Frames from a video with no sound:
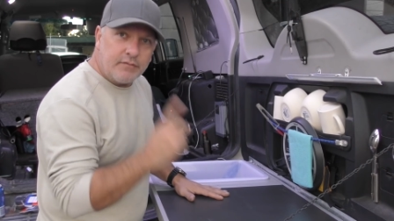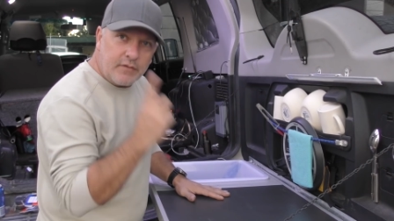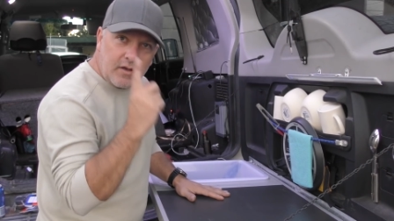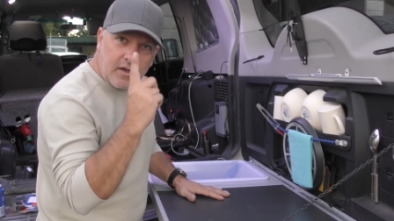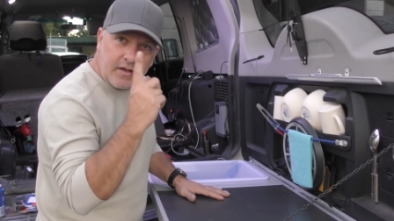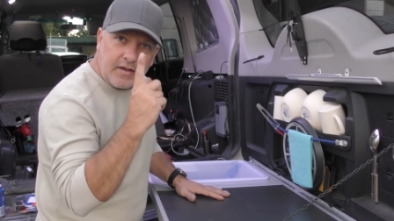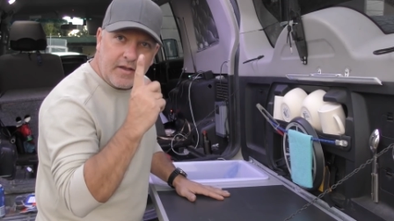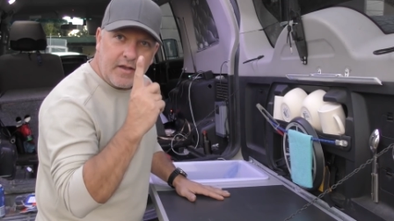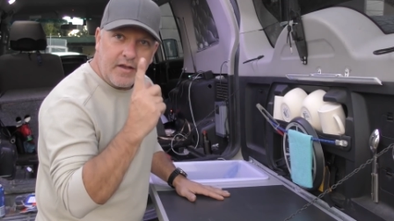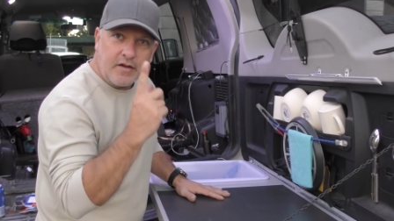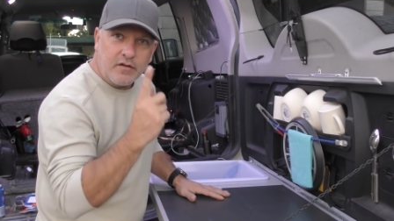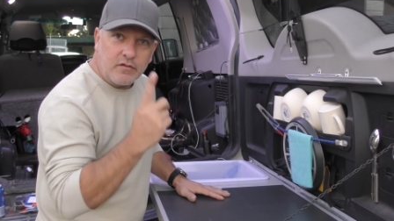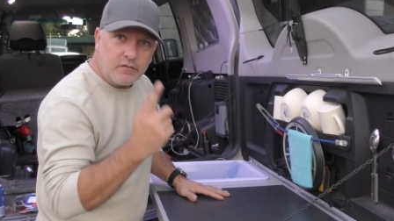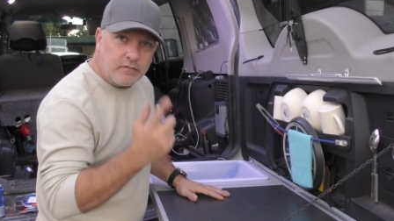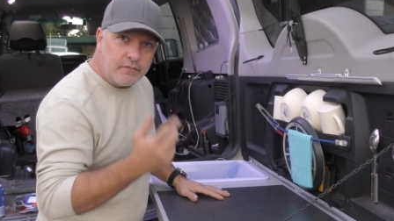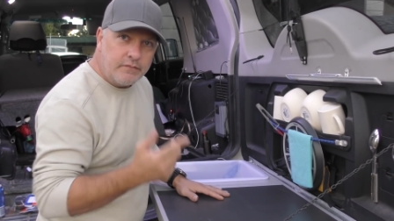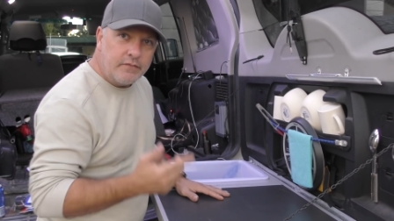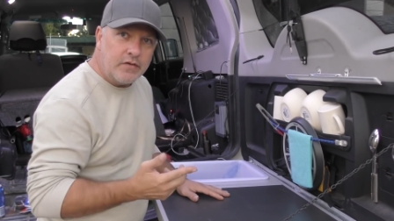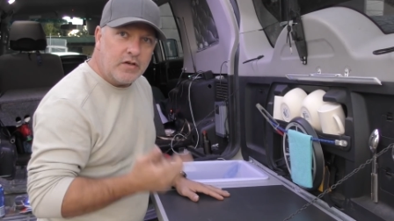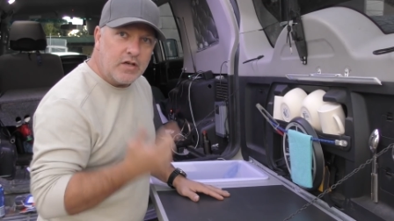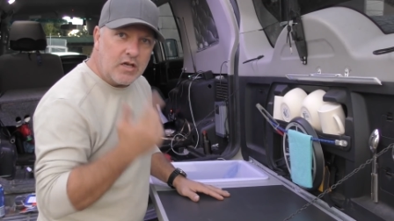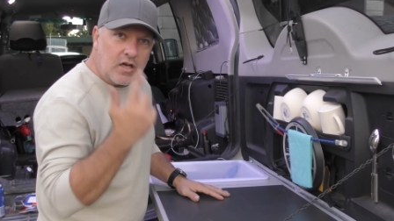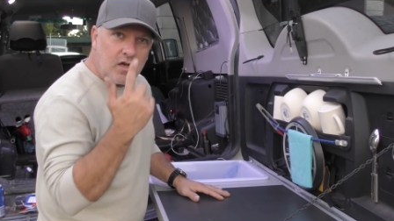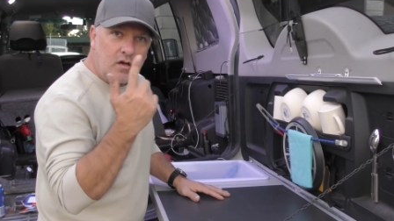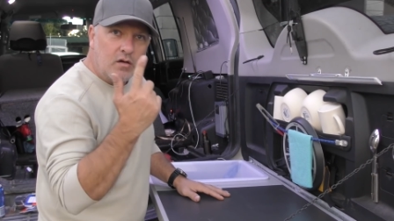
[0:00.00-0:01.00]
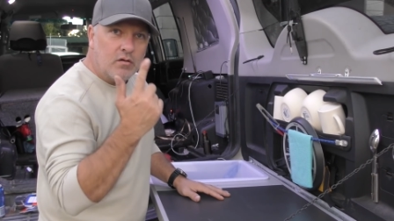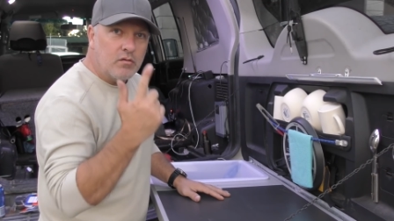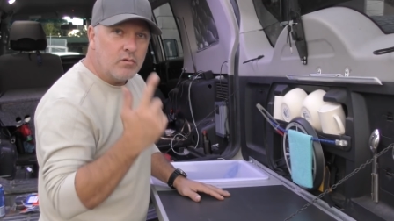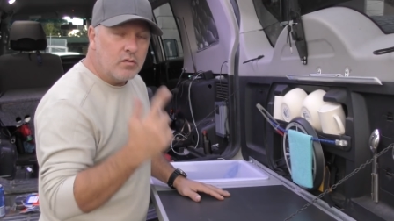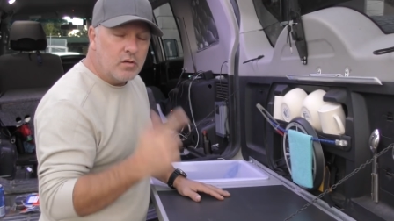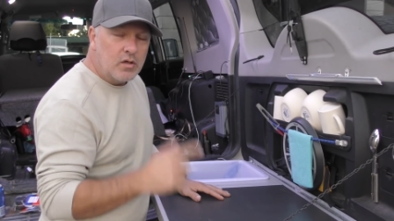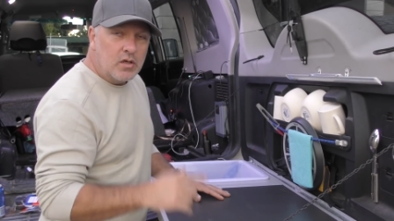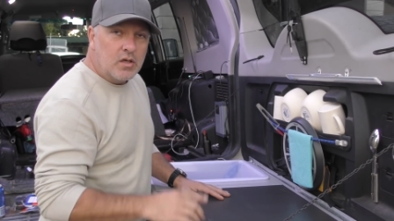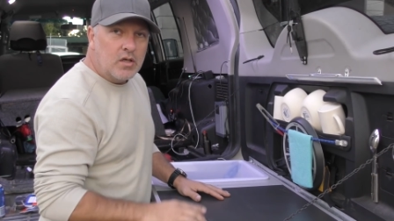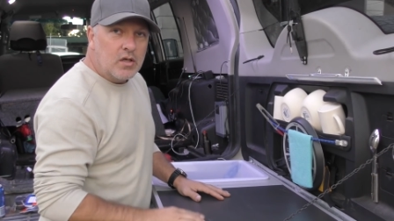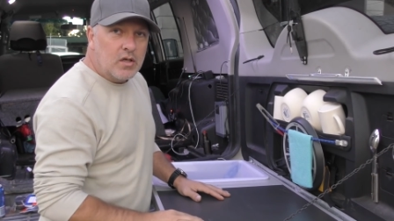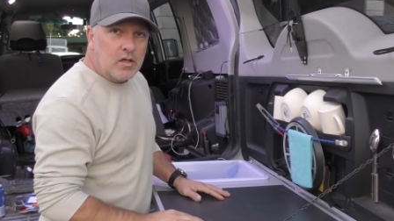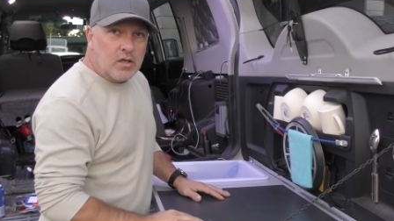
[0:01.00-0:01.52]
Again, video
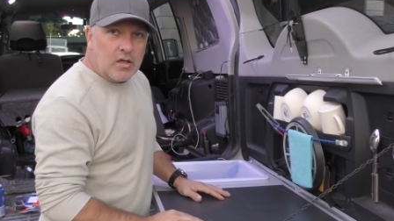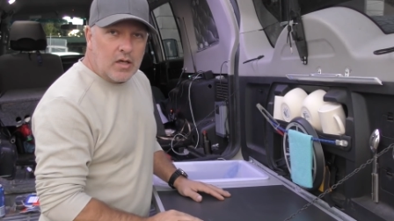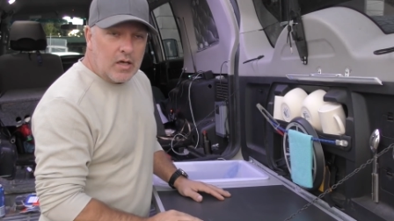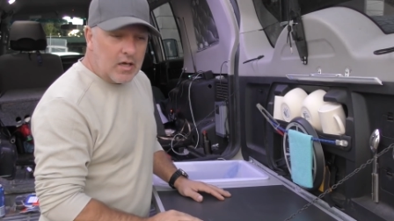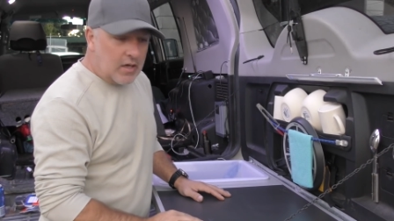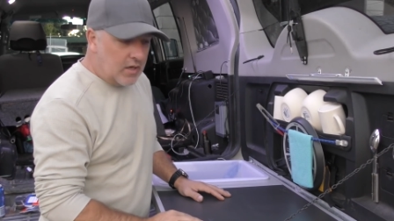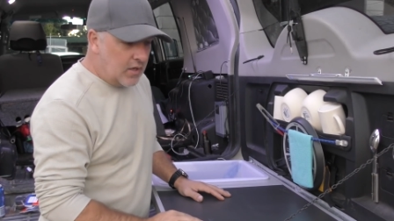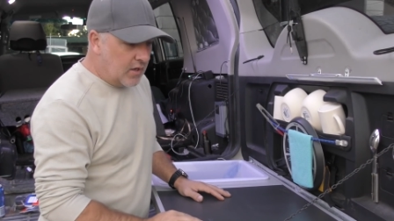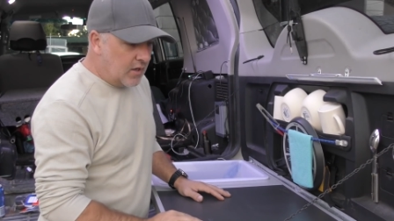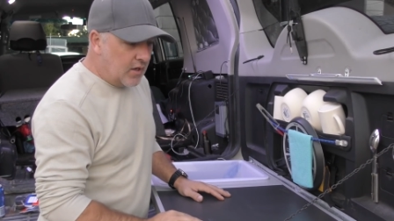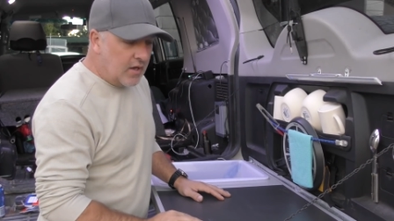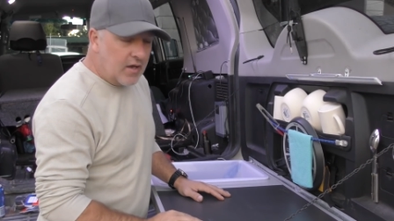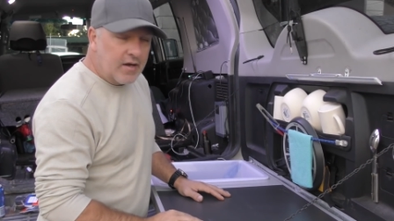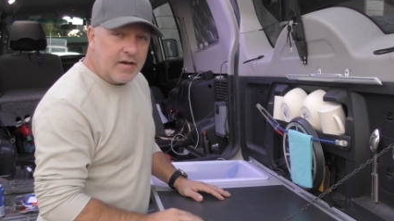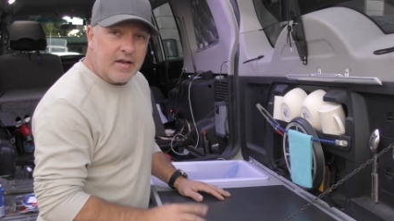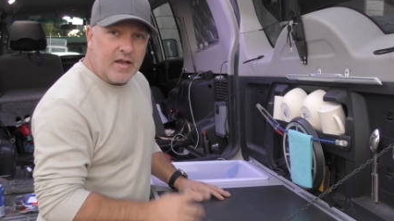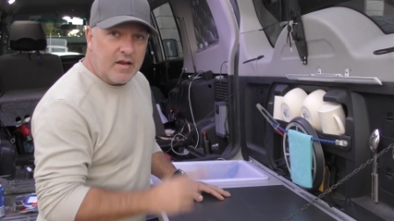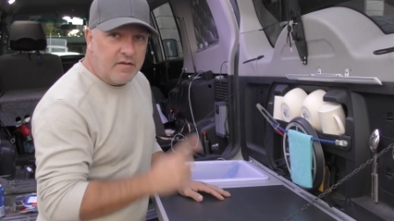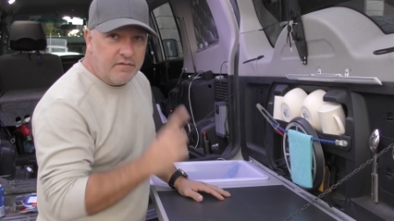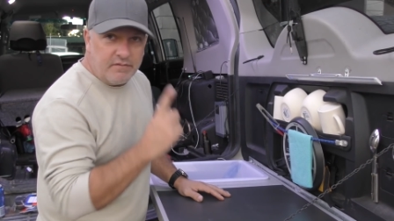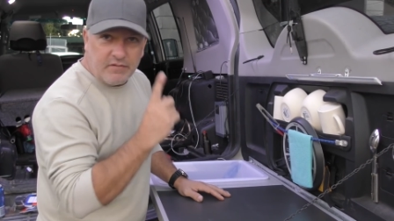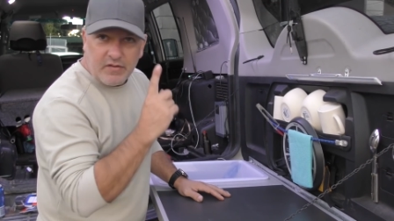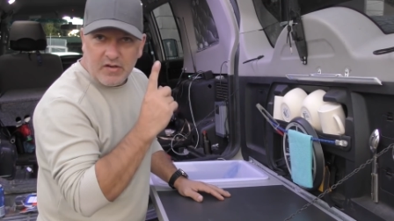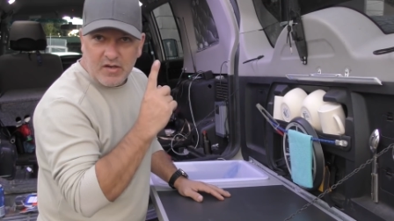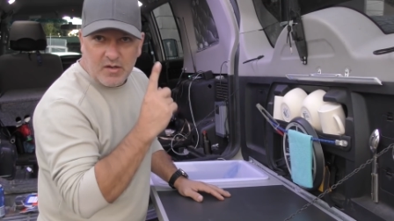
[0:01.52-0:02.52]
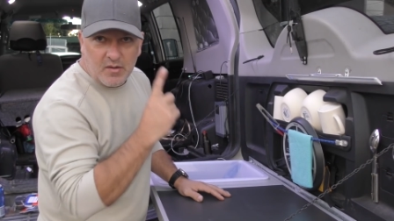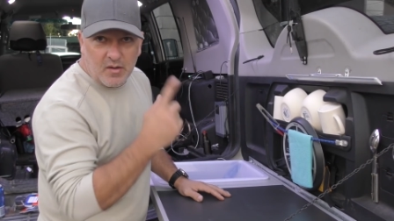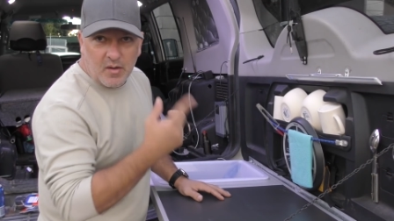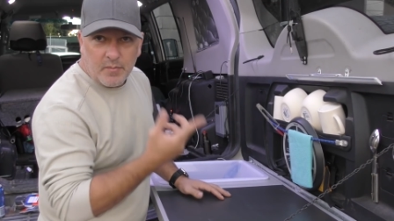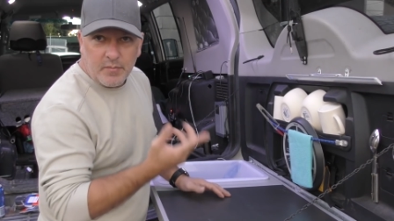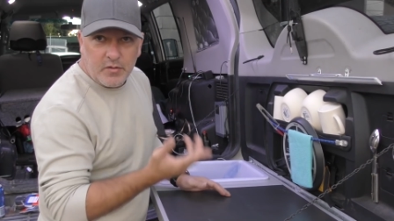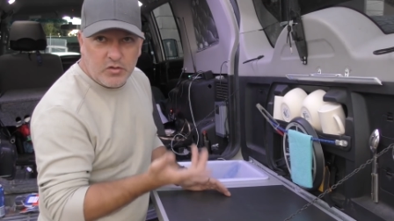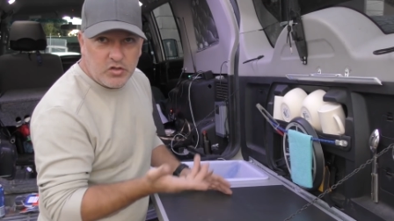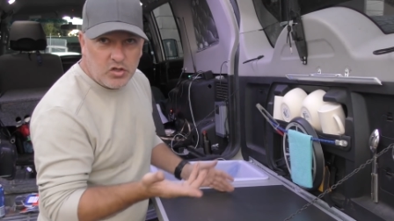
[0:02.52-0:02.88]
up the